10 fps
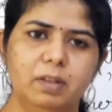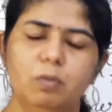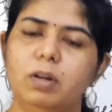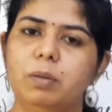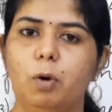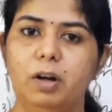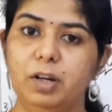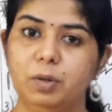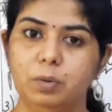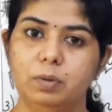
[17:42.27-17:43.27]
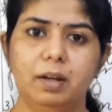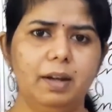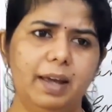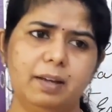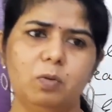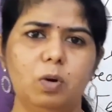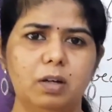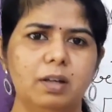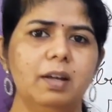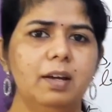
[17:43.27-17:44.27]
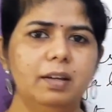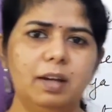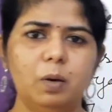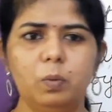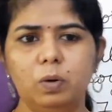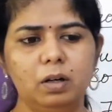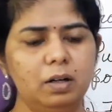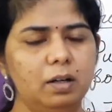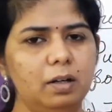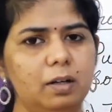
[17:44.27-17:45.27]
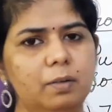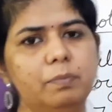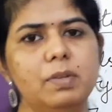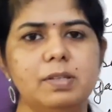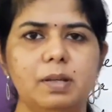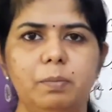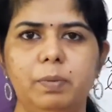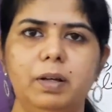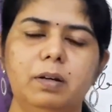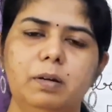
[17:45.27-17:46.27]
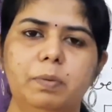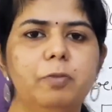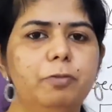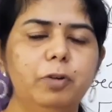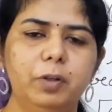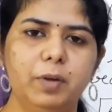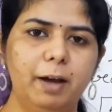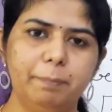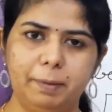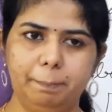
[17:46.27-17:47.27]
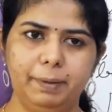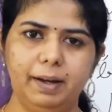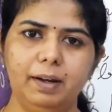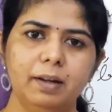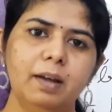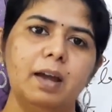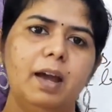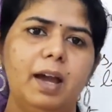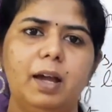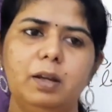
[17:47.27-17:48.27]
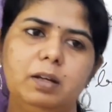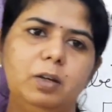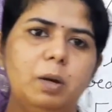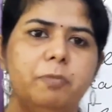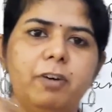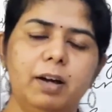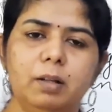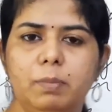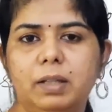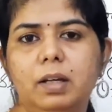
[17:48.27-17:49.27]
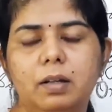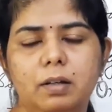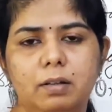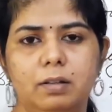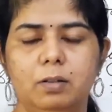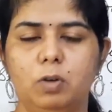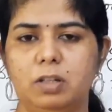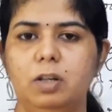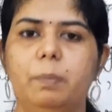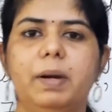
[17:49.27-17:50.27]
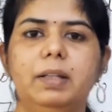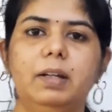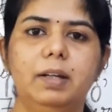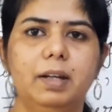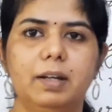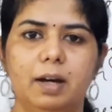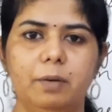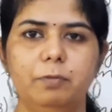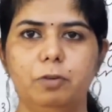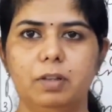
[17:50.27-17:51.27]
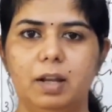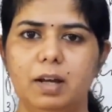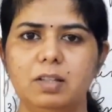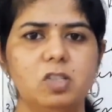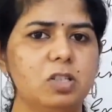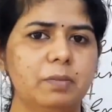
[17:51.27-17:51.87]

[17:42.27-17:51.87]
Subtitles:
What the body do? Like what? Now some food you have prepared. And your your brother didn't come for the lunch,